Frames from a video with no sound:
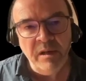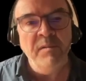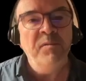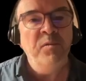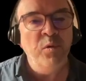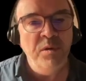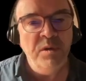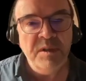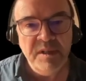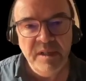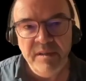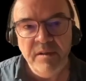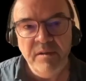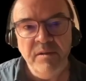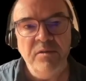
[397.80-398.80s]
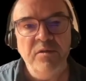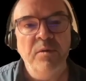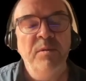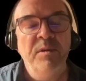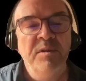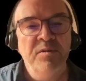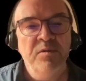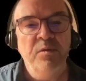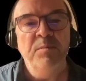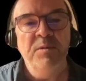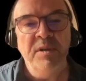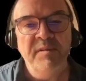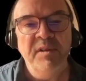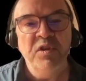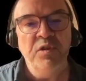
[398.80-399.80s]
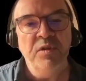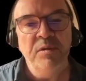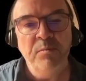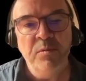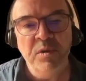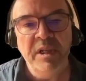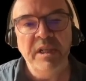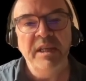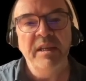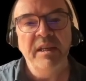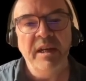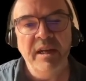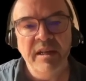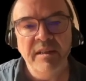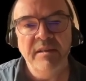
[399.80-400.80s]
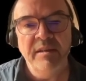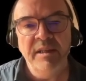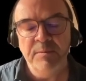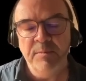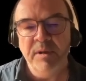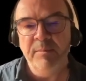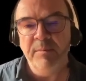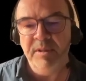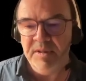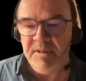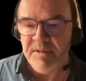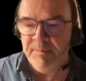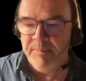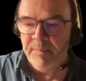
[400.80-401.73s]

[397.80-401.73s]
works in turbulence. So observation, modeling, and experiments.